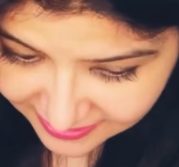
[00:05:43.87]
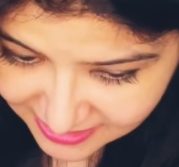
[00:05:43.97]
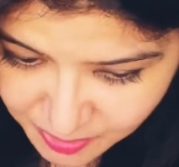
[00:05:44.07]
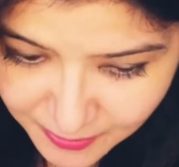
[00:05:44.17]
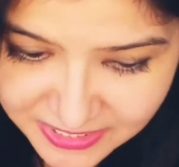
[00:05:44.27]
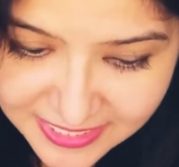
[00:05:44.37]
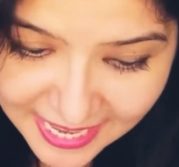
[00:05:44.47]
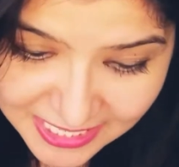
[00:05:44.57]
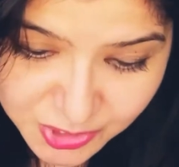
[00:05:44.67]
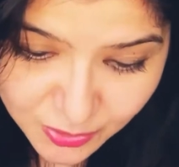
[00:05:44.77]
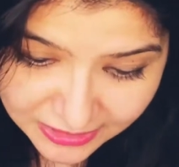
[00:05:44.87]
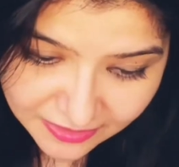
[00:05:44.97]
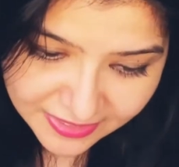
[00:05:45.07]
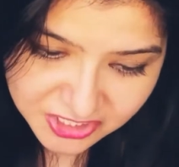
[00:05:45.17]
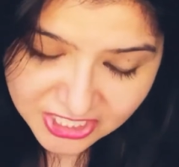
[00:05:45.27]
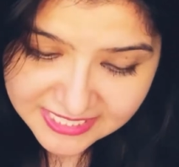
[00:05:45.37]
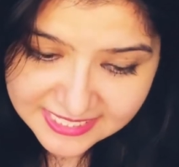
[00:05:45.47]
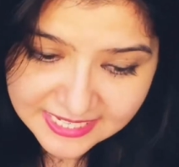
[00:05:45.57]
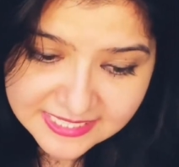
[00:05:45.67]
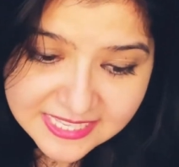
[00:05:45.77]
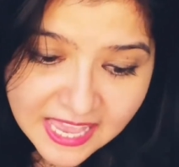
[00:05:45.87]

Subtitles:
this person has to leave, and she says,